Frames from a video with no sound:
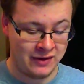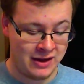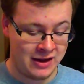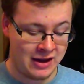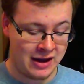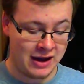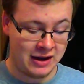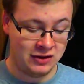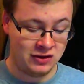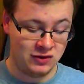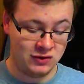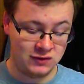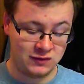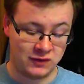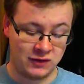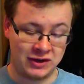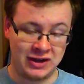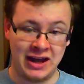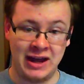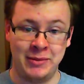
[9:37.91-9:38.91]
and use for
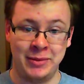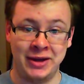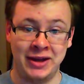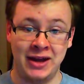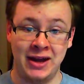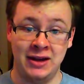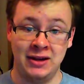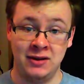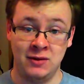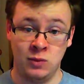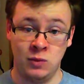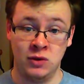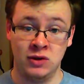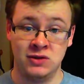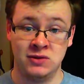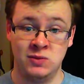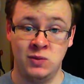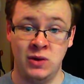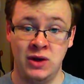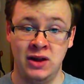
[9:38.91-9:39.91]
gaming and it works
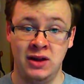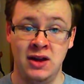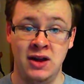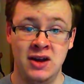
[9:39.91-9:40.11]
well.